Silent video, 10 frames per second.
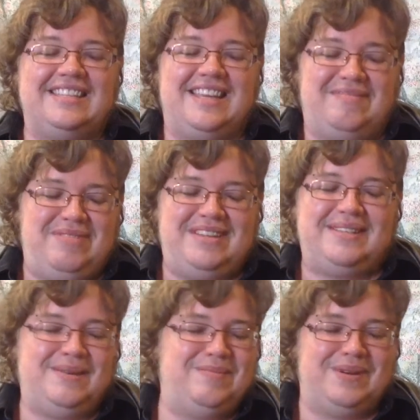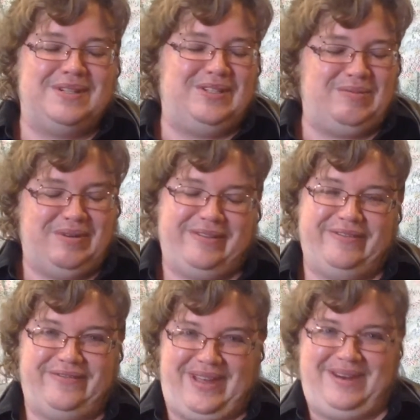it's going to be super duper
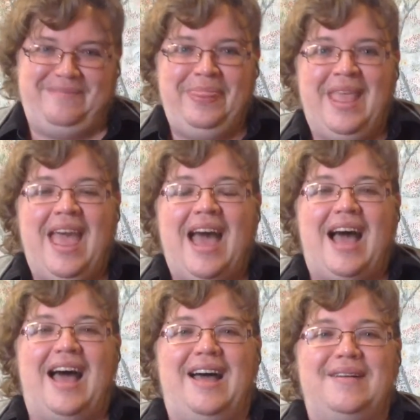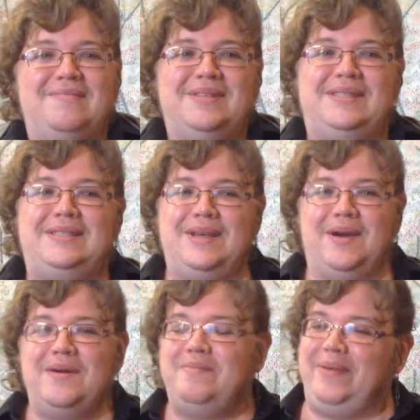fun.
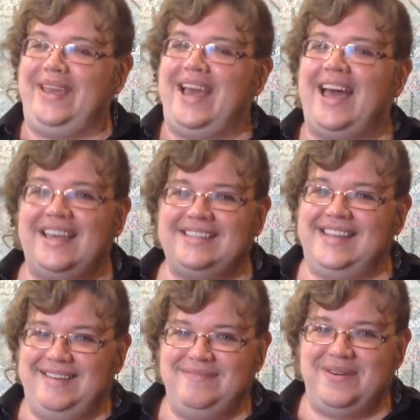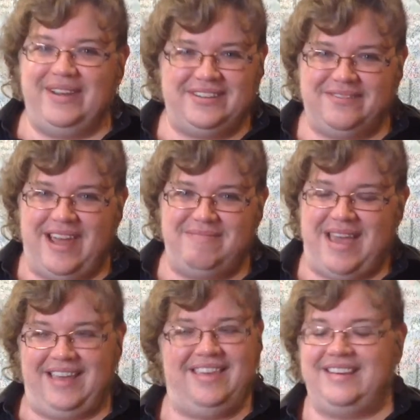So because I'm going to
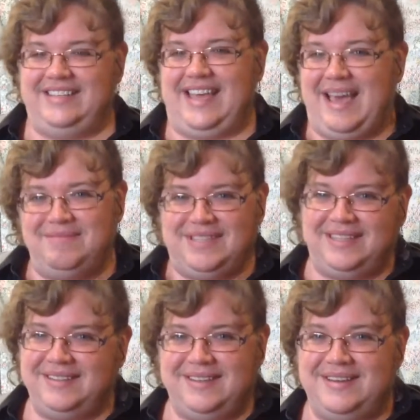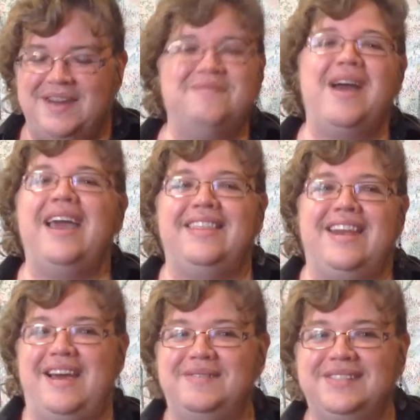Rhinebeck, there is absolutely no way
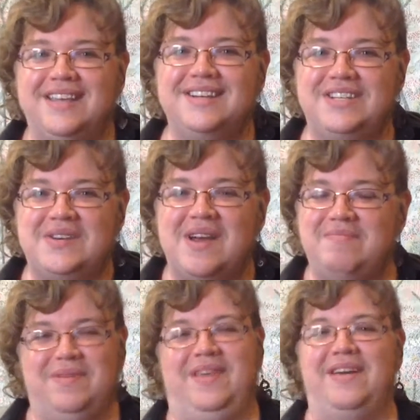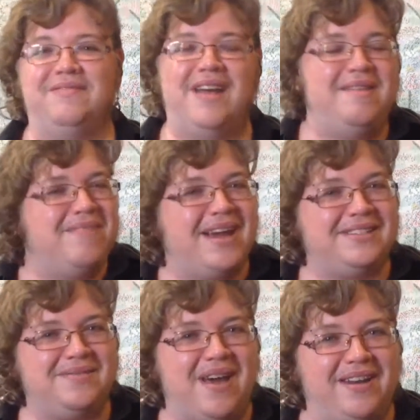that I was going to show up without a
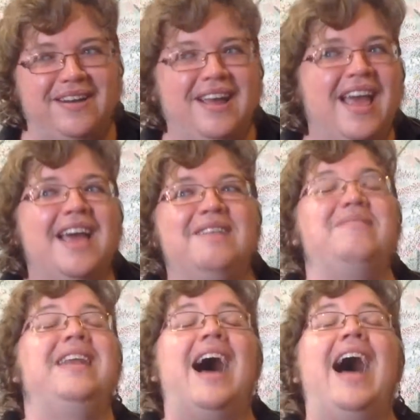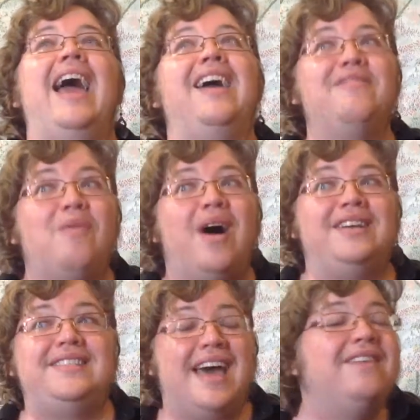Rhinebeck sweater. I mean, I have
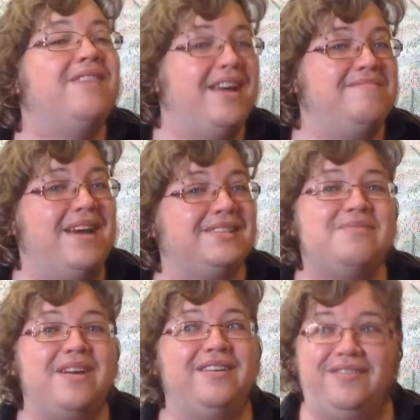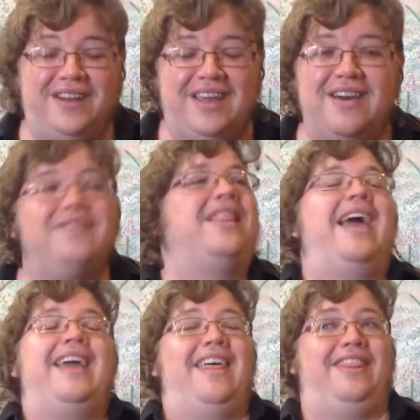watched that Rhinebeck sweater video
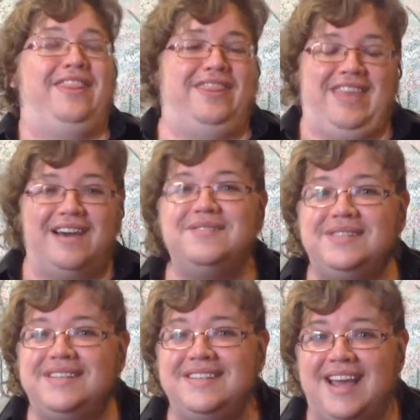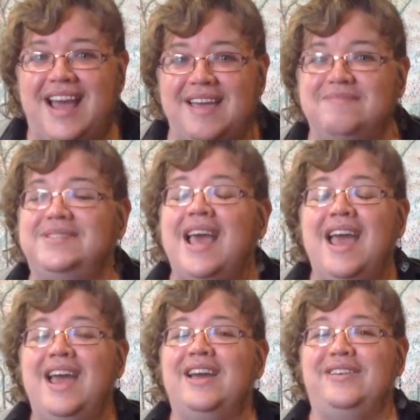like 1,000 times.
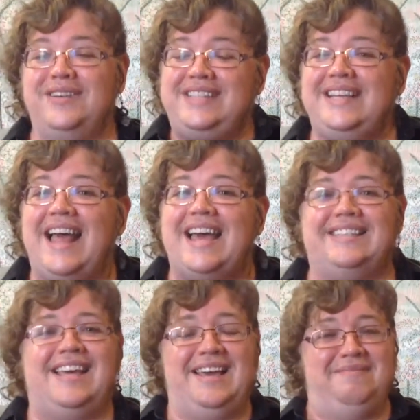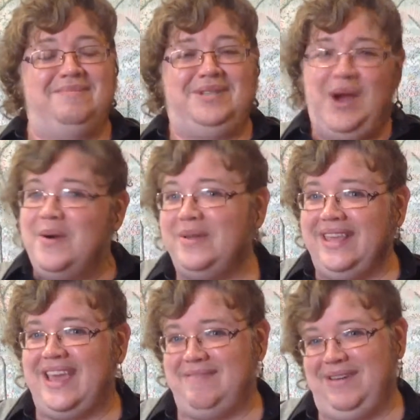Christy Glass, I am
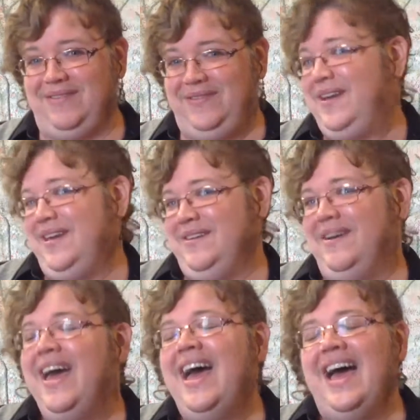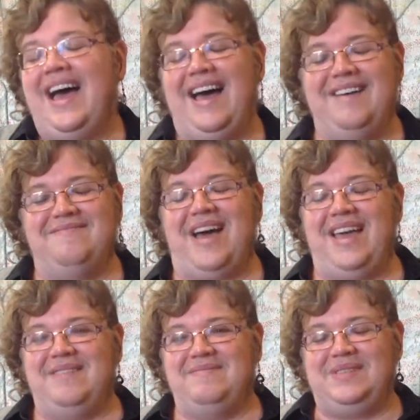totally coming for you.
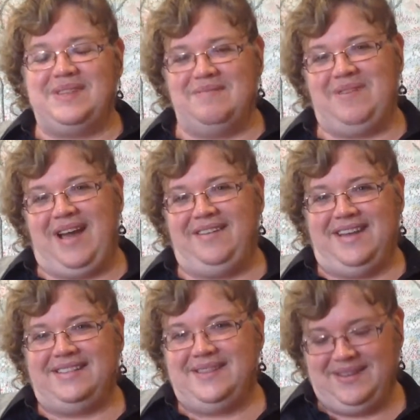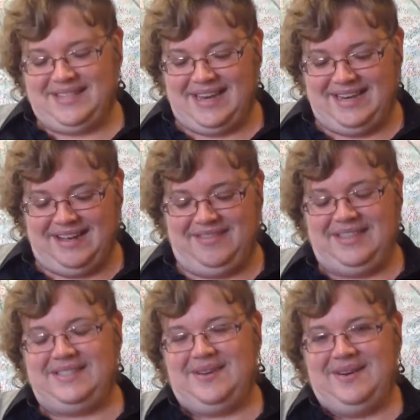I am so proud and so excited of
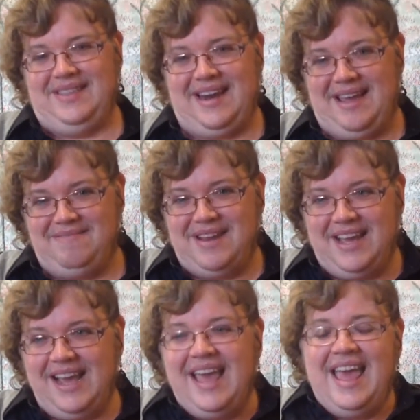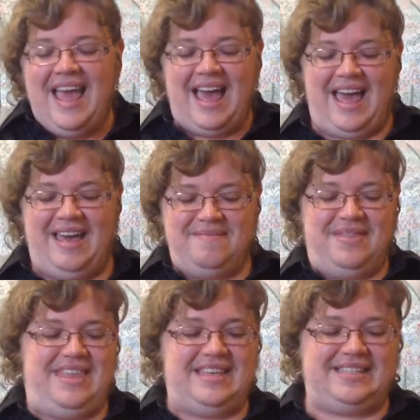this sweater that I'm knitting.
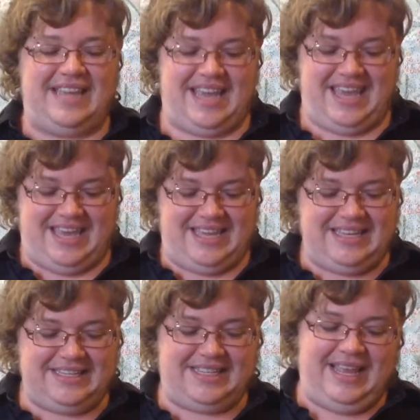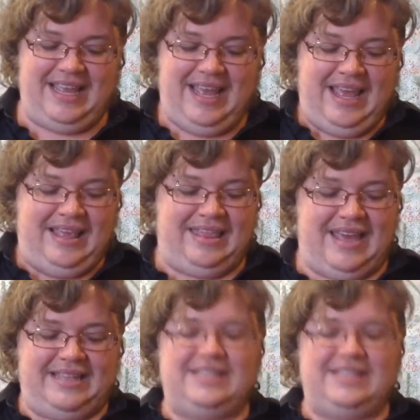This is the